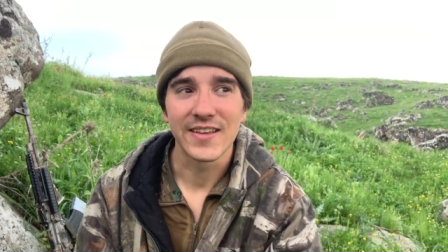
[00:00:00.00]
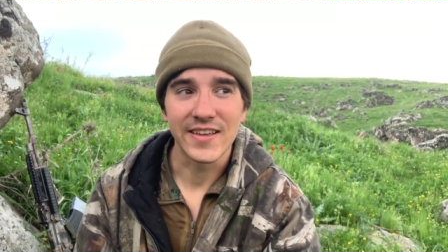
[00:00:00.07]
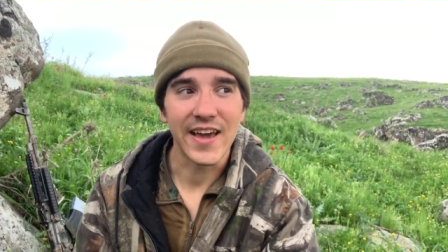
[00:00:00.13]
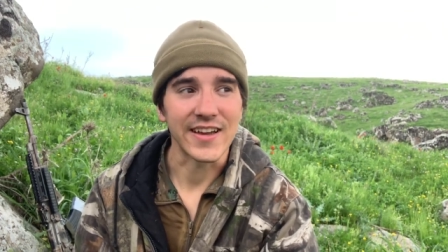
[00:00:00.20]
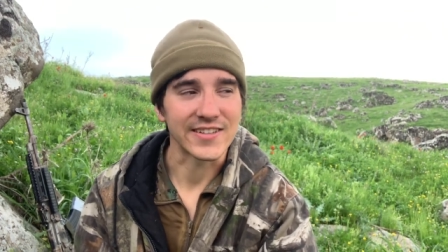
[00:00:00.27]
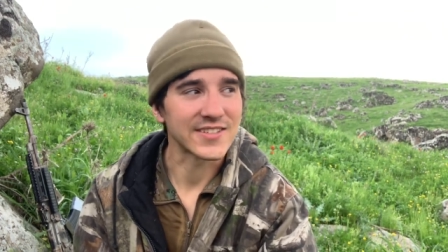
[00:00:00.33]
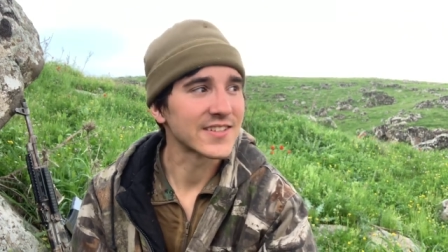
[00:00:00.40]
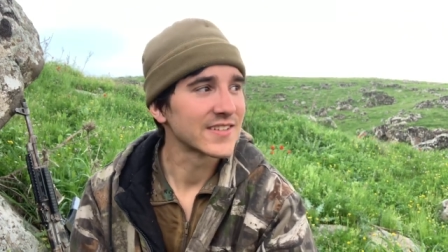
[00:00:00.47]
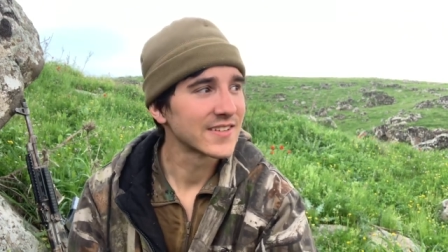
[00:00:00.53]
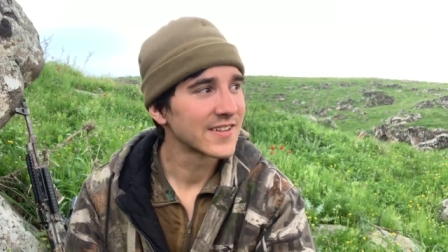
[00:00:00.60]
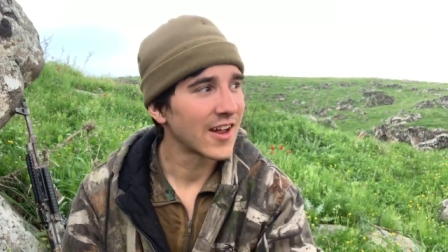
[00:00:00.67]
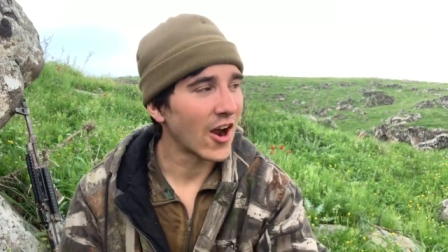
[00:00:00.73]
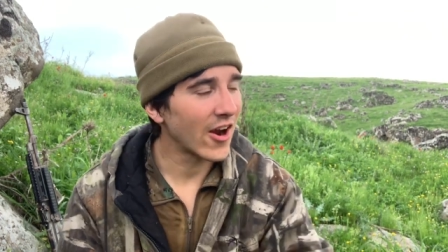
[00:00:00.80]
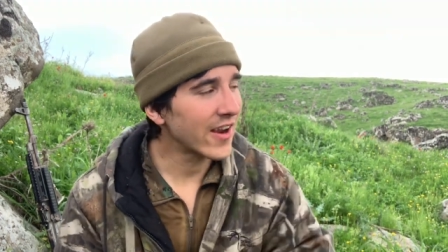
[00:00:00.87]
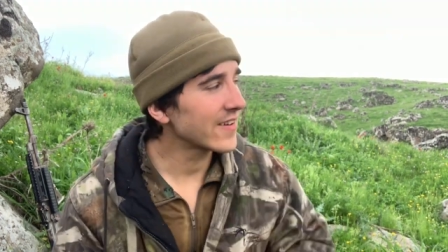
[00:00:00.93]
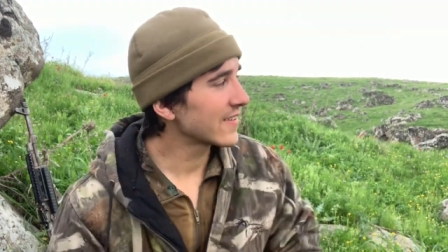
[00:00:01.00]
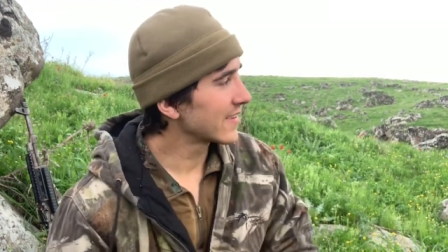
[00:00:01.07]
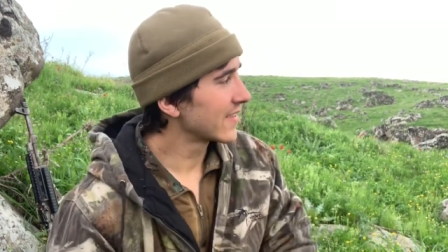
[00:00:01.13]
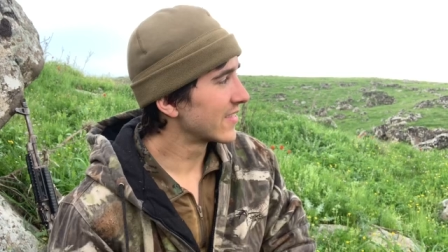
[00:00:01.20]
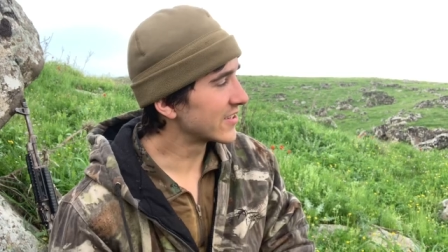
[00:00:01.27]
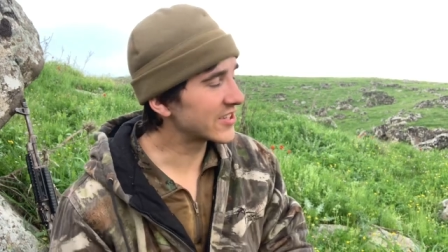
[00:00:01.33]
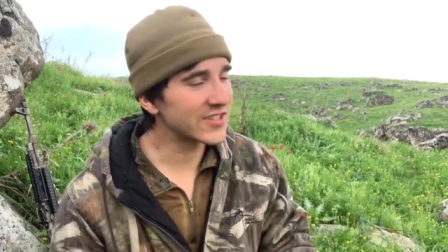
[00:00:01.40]
guess, all right?
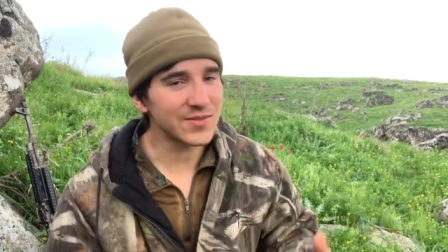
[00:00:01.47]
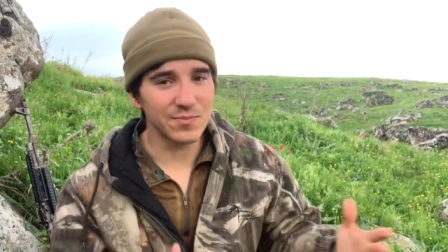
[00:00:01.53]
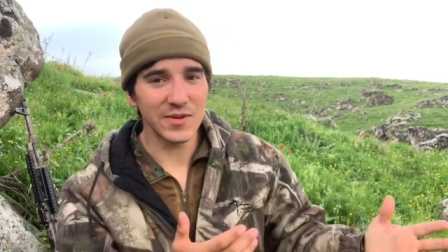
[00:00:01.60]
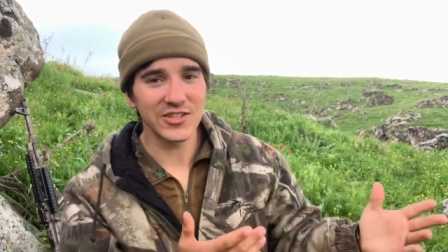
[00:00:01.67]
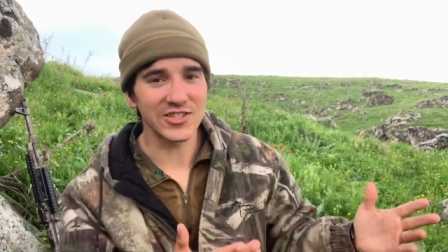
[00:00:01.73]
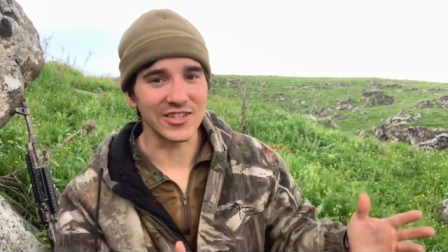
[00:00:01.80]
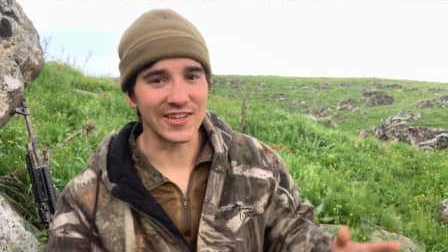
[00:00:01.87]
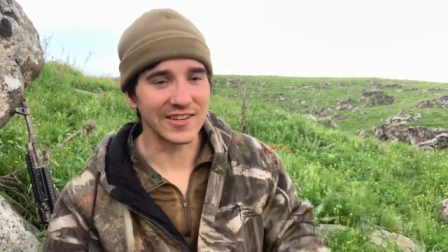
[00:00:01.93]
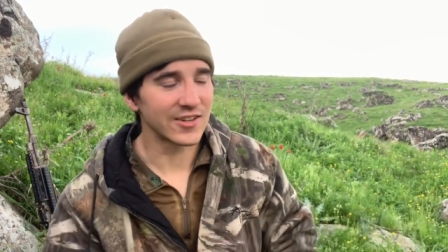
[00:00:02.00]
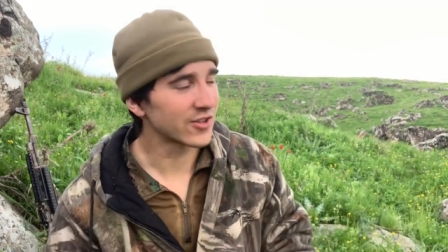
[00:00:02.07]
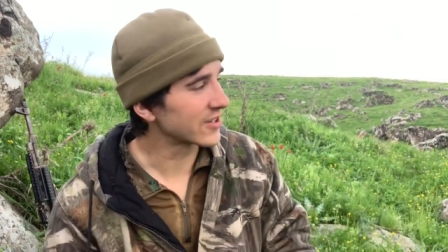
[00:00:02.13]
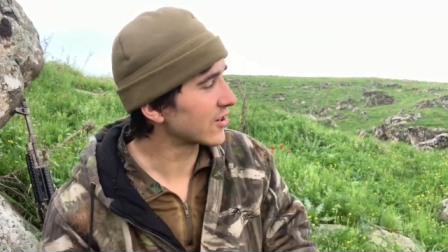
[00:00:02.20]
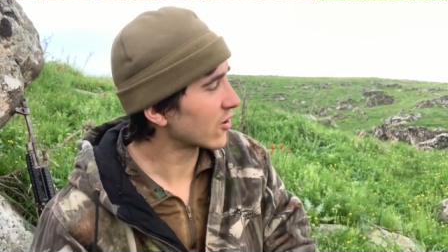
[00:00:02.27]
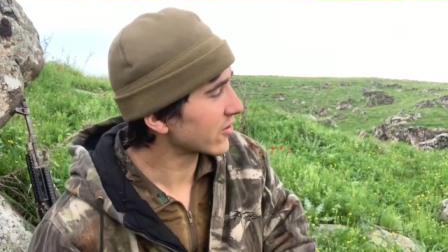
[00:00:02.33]
This isn't Michigan, you can